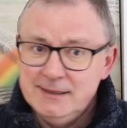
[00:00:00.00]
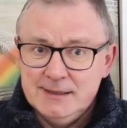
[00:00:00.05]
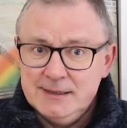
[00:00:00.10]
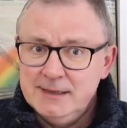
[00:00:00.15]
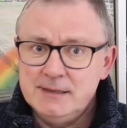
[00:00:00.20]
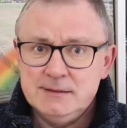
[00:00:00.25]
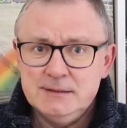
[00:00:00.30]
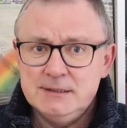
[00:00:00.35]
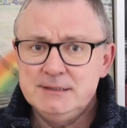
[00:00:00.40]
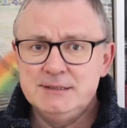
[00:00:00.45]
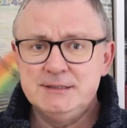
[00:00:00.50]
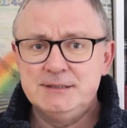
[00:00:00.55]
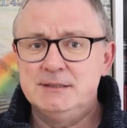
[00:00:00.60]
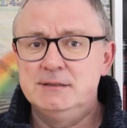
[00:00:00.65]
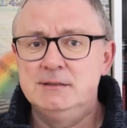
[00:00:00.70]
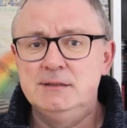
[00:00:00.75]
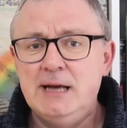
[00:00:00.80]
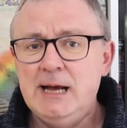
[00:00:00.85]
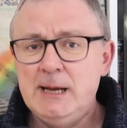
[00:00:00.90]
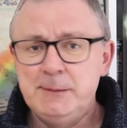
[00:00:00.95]
And there's
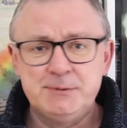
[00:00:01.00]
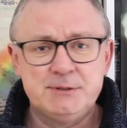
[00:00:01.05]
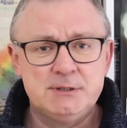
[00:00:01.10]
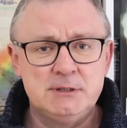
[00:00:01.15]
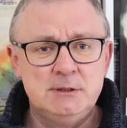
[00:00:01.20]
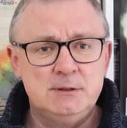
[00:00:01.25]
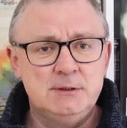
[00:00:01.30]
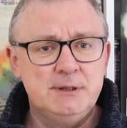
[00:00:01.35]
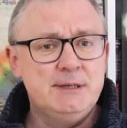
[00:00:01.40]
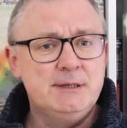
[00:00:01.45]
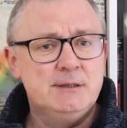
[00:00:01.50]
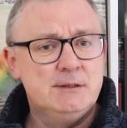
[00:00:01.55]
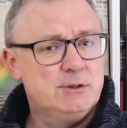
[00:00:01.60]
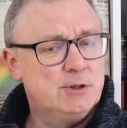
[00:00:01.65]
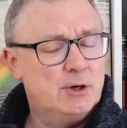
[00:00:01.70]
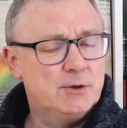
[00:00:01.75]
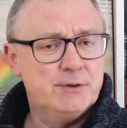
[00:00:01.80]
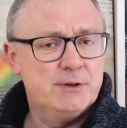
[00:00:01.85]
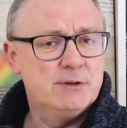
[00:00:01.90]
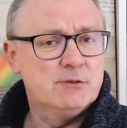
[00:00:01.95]
absolutely
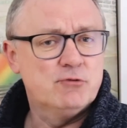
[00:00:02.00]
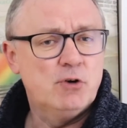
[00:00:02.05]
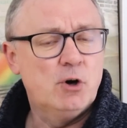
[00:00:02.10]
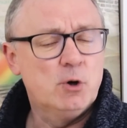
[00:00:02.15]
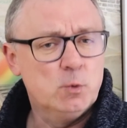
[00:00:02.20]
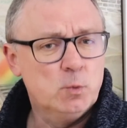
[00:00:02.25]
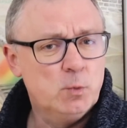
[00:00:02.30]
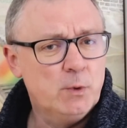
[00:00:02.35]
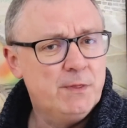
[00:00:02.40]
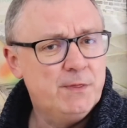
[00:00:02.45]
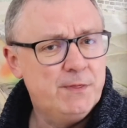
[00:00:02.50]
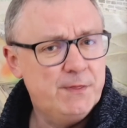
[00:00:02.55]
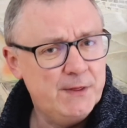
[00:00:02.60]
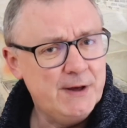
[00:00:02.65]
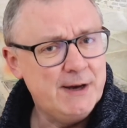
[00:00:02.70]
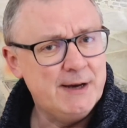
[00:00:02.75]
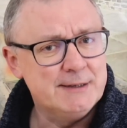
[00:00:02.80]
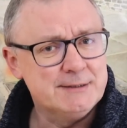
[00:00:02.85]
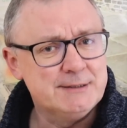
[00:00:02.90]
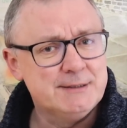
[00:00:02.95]
nothing wrong with
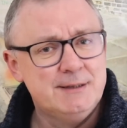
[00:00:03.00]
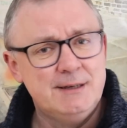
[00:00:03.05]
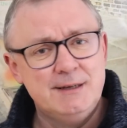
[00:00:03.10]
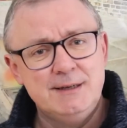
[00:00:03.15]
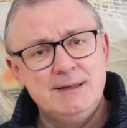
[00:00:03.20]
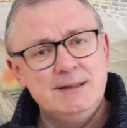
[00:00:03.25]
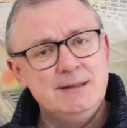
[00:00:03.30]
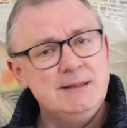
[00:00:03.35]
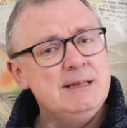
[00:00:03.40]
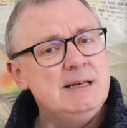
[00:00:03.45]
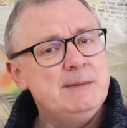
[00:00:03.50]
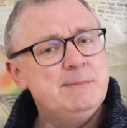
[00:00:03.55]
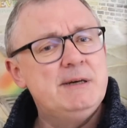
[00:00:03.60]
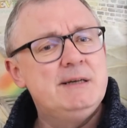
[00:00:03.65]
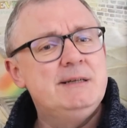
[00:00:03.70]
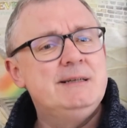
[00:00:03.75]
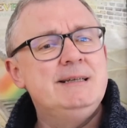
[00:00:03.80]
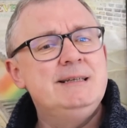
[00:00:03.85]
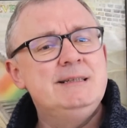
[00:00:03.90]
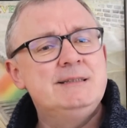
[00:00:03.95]
that.
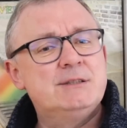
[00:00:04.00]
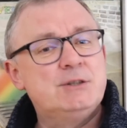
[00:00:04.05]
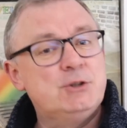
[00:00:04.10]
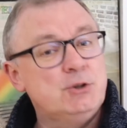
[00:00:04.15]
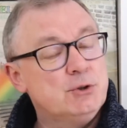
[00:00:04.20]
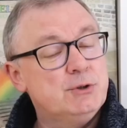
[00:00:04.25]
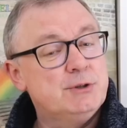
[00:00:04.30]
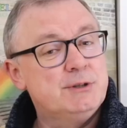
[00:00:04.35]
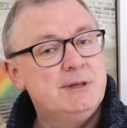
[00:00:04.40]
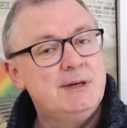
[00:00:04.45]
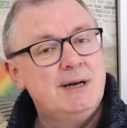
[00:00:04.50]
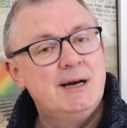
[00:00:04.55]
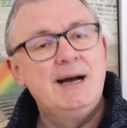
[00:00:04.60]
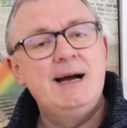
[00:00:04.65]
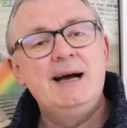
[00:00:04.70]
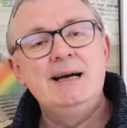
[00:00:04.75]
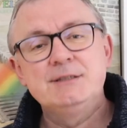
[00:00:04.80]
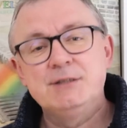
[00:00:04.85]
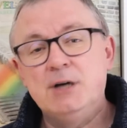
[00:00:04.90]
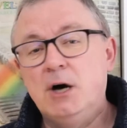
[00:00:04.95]
Leema is good
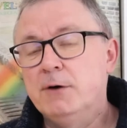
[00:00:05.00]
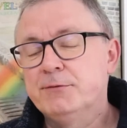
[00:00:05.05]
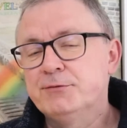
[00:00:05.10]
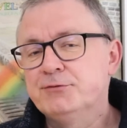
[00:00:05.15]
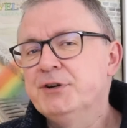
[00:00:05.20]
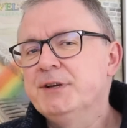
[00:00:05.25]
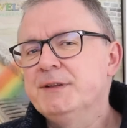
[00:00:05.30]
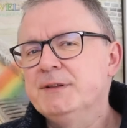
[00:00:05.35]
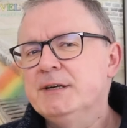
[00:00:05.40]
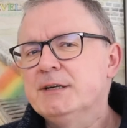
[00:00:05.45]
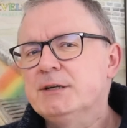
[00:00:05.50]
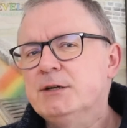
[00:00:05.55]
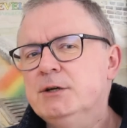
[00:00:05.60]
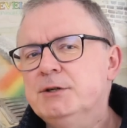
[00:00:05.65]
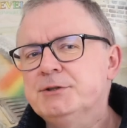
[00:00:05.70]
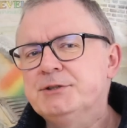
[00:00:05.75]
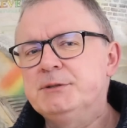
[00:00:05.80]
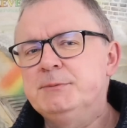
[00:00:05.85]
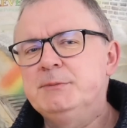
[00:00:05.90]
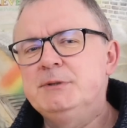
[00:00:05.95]
at offering their
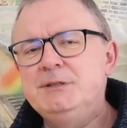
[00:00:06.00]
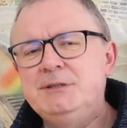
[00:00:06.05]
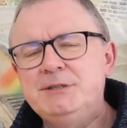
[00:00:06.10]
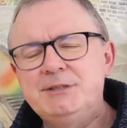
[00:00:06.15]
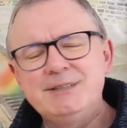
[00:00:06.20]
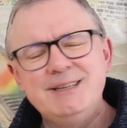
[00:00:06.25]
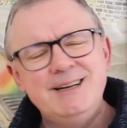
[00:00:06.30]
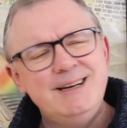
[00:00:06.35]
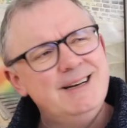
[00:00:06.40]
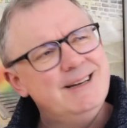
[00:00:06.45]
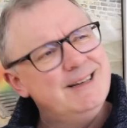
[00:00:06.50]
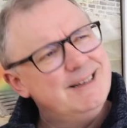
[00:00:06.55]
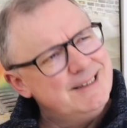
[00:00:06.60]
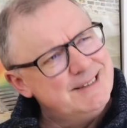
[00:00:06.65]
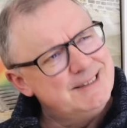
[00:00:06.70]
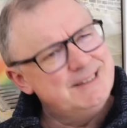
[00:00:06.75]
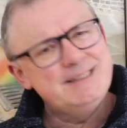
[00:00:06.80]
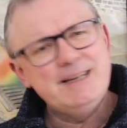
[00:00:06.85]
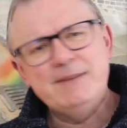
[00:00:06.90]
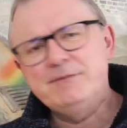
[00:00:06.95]
customers
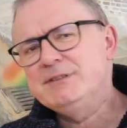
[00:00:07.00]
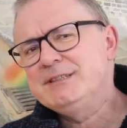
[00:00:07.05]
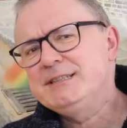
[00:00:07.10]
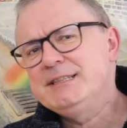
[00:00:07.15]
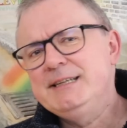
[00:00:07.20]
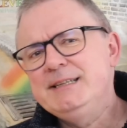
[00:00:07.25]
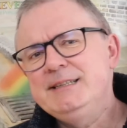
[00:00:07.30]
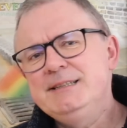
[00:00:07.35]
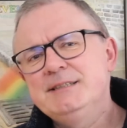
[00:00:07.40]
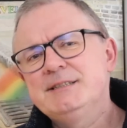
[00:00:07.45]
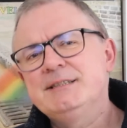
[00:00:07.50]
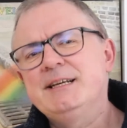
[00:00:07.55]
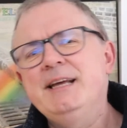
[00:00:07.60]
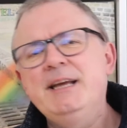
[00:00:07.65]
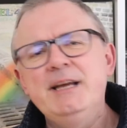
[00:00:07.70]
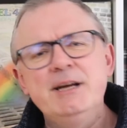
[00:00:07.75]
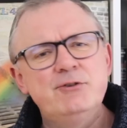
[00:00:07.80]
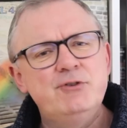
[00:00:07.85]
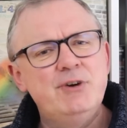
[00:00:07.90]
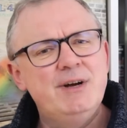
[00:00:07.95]
70s
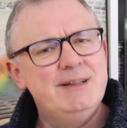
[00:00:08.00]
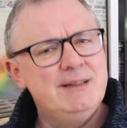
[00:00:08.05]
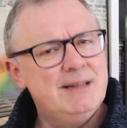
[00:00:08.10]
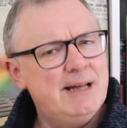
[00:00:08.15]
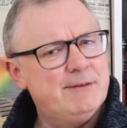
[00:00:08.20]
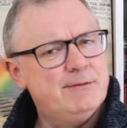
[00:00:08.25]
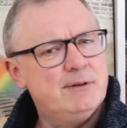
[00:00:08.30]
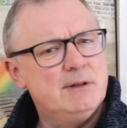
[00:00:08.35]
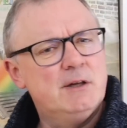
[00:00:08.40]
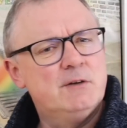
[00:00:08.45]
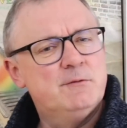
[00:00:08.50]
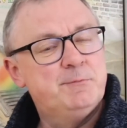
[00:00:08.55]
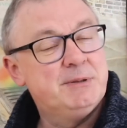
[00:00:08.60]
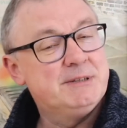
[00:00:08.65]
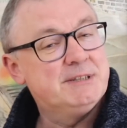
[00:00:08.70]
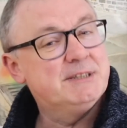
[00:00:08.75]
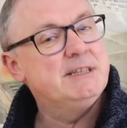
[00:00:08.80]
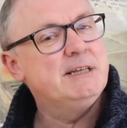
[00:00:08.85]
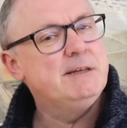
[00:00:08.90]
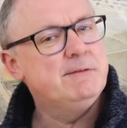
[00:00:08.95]
era level of
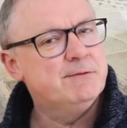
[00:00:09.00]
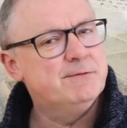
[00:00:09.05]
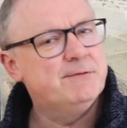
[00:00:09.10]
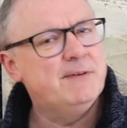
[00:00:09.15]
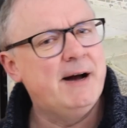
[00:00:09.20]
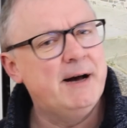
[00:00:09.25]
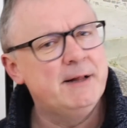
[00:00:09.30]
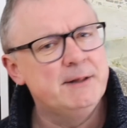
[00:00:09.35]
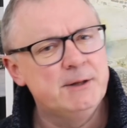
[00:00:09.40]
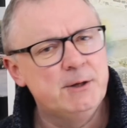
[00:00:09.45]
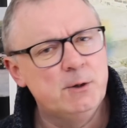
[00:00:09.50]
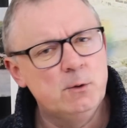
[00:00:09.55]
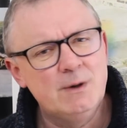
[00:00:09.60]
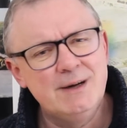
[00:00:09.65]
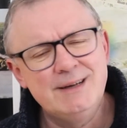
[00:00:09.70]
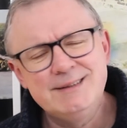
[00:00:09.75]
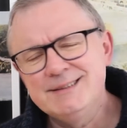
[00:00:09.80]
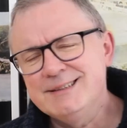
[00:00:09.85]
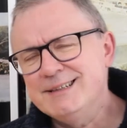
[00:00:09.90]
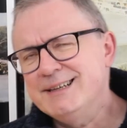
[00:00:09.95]
perceived value
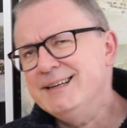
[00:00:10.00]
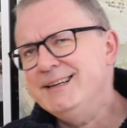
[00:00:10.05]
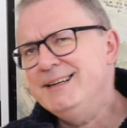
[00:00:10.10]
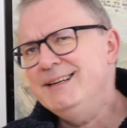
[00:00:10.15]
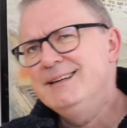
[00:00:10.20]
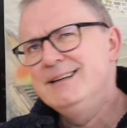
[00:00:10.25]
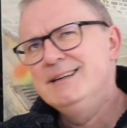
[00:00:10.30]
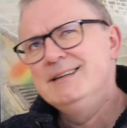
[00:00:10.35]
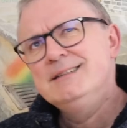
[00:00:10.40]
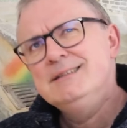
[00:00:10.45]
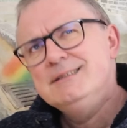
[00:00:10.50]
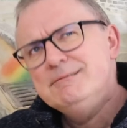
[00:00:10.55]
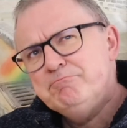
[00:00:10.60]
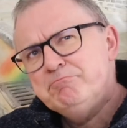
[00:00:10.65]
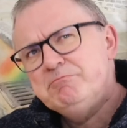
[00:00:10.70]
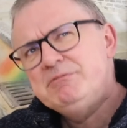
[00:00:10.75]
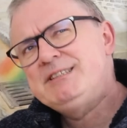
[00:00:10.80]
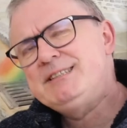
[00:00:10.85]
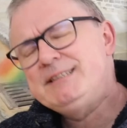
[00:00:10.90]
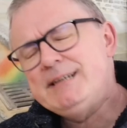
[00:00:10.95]
and a
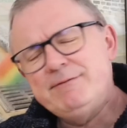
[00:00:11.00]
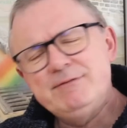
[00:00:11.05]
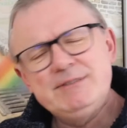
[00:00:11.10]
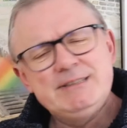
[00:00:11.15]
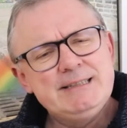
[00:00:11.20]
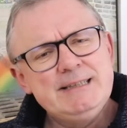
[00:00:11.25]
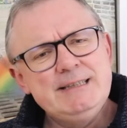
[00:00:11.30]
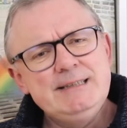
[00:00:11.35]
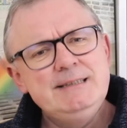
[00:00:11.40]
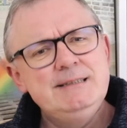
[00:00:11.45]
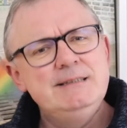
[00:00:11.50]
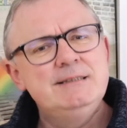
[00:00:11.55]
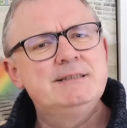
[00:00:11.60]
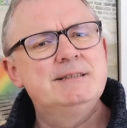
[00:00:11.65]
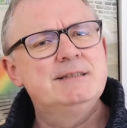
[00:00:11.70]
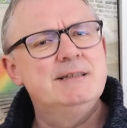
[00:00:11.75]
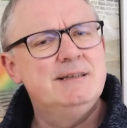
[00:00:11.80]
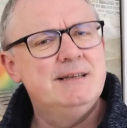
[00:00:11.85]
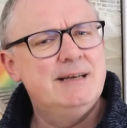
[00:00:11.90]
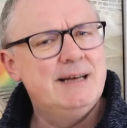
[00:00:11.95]

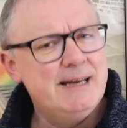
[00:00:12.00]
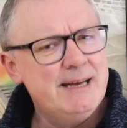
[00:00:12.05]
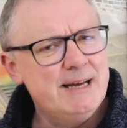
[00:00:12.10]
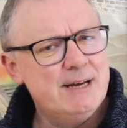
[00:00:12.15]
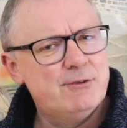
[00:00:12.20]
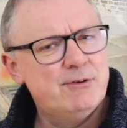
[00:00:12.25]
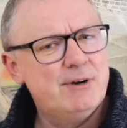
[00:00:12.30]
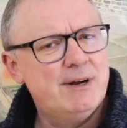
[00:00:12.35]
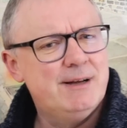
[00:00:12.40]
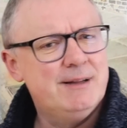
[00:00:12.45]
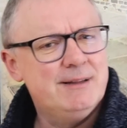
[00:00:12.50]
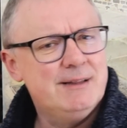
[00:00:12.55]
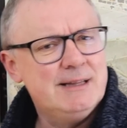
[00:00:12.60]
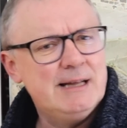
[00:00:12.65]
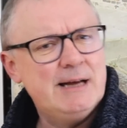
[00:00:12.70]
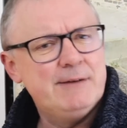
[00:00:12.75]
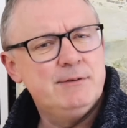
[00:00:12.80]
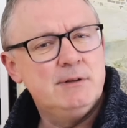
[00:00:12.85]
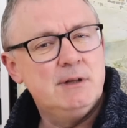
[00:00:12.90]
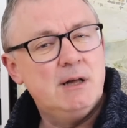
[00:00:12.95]
70s era
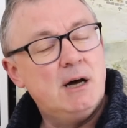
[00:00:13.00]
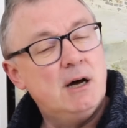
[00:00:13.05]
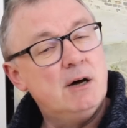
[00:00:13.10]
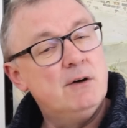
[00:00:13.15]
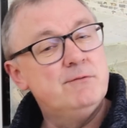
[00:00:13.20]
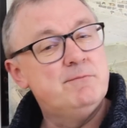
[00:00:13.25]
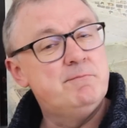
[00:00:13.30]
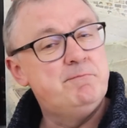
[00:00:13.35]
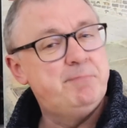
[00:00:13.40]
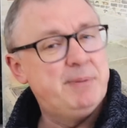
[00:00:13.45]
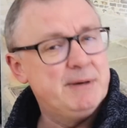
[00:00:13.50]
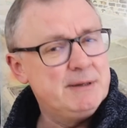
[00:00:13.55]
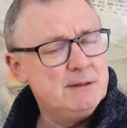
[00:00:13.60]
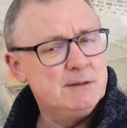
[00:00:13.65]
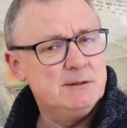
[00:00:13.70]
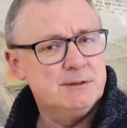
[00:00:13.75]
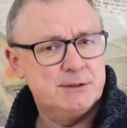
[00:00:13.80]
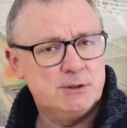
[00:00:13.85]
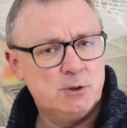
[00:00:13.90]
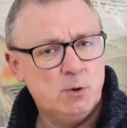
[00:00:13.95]
level of
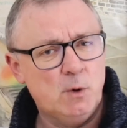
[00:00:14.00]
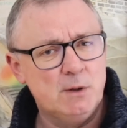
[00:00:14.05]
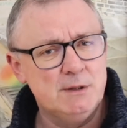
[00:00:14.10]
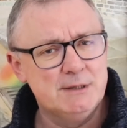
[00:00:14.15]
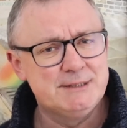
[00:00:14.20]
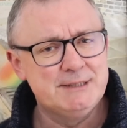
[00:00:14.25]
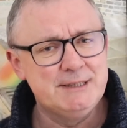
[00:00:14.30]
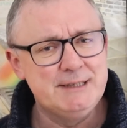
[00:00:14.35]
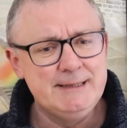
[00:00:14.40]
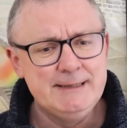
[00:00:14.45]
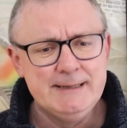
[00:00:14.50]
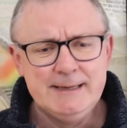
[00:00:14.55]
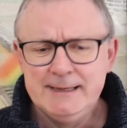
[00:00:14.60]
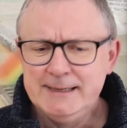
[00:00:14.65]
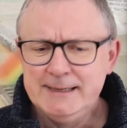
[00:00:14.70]
build quality.